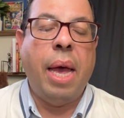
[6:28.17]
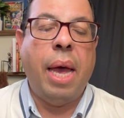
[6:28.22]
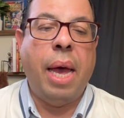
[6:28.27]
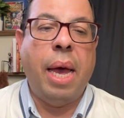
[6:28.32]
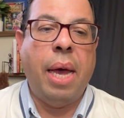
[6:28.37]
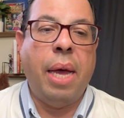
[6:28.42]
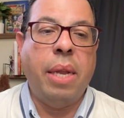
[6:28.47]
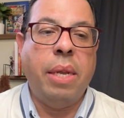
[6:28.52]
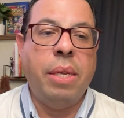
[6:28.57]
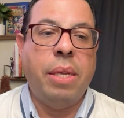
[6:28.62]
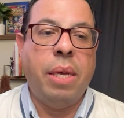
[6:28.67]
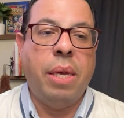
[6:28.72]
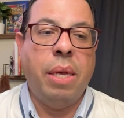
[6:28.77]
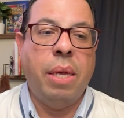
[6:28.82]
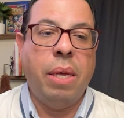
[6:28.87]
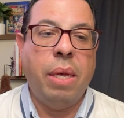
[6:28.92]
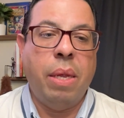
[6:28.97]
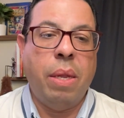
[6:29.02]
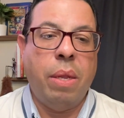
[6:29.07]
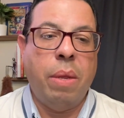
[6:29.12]
And
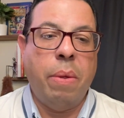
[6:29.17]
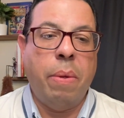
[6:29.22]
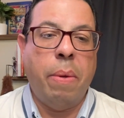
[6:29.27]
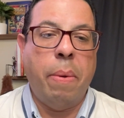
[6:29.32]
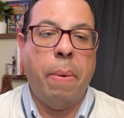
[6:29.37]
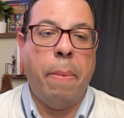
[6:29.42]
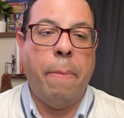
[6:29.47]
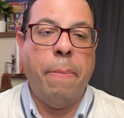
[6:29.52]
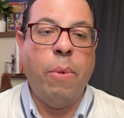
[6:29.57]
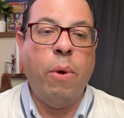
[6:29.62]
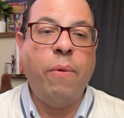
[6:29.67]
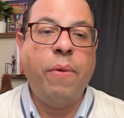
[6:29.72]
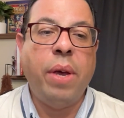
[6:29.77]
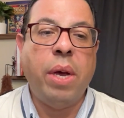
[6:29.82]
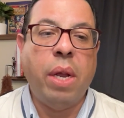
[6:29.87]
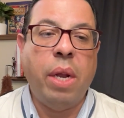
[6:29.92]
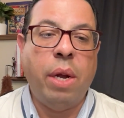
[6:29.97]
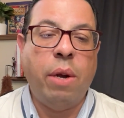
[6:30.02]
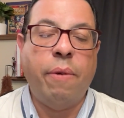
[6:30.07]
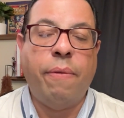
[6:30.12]

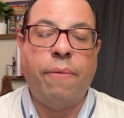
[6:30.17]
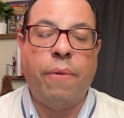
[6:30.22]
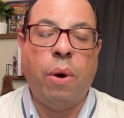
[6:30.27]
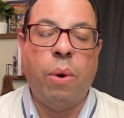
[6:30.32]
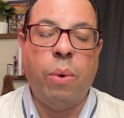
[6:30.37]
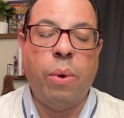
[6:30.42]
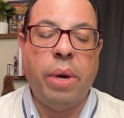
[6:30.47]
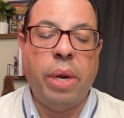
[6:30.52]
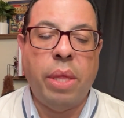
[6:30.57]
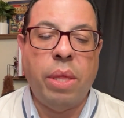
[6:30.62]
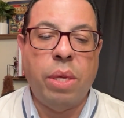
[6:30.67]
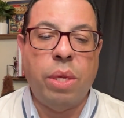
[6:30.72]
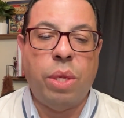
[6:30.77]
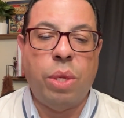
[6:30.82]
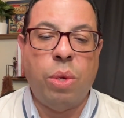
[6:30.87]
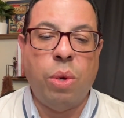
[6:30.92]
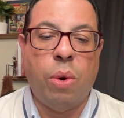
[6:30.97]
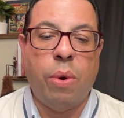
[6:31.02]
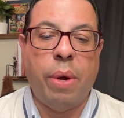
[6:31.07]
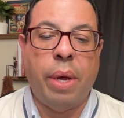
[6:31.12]
moving a little forward in the
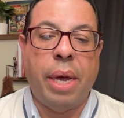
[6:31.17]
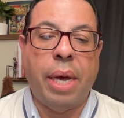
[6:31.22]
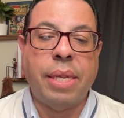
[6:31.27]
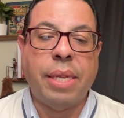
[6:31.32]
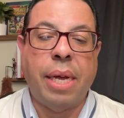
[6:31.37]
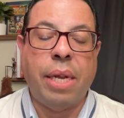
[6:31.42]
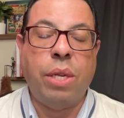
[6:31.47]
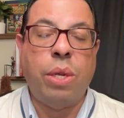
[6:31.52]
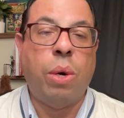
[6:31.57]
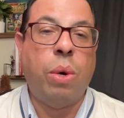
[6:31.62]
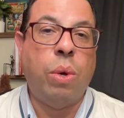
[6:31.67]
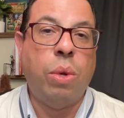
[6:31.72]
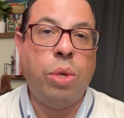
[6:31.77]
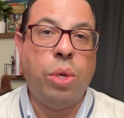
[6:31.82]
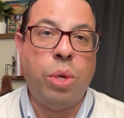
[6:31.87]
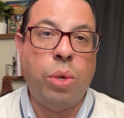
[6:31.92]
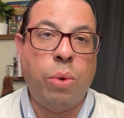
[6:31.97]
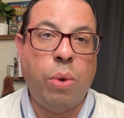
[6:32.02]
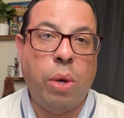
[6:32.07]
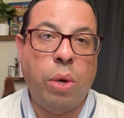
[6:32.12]
story, as I told
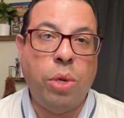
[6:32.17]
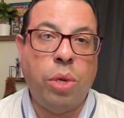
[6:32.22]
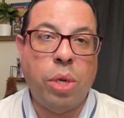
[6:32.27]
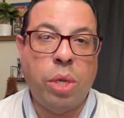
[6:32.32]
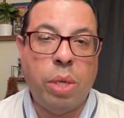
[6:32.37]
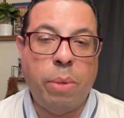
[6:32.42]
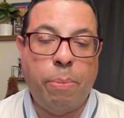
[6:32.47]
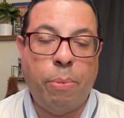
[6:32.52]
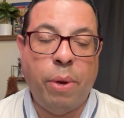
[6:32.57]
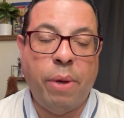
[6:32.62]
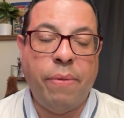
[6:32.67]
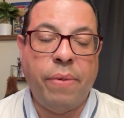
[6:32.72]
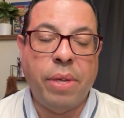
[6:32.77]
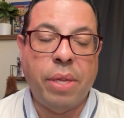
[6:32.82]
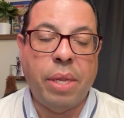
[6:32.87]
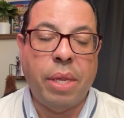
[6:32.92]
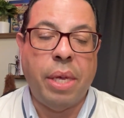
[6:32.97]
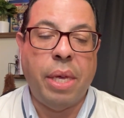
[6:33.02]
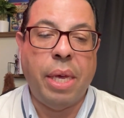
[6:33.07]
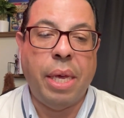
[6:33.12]
you just
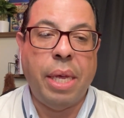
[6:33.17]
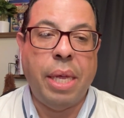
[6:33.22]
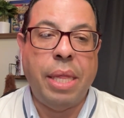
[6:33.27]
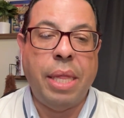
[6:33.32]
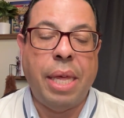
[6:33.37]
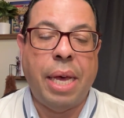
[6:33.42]
previously,